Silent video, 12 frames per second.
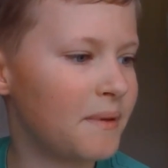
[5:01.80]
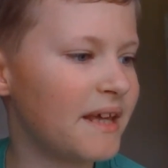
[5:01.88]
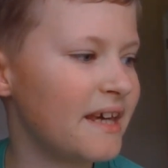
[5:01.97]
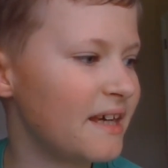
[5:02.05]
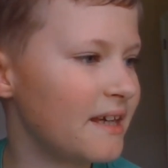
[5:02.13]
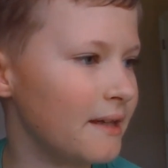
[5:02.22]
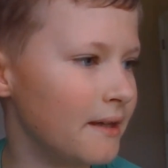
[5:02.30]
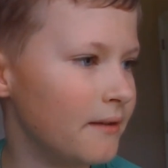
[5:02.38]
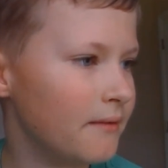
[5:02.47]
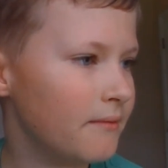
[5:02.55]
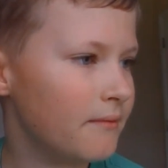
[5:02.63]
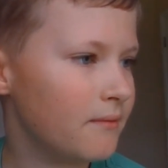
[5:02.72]

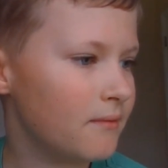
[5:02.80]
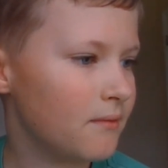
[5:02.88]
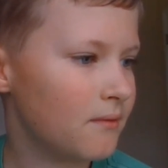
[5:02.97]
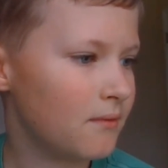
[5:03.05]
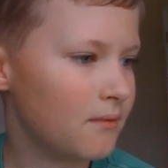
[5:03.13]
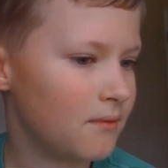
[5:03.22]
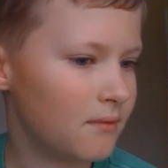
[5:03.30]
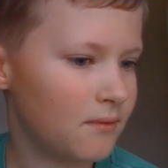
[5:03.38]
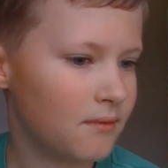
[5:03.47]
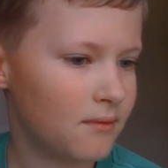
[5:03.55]
[no speech]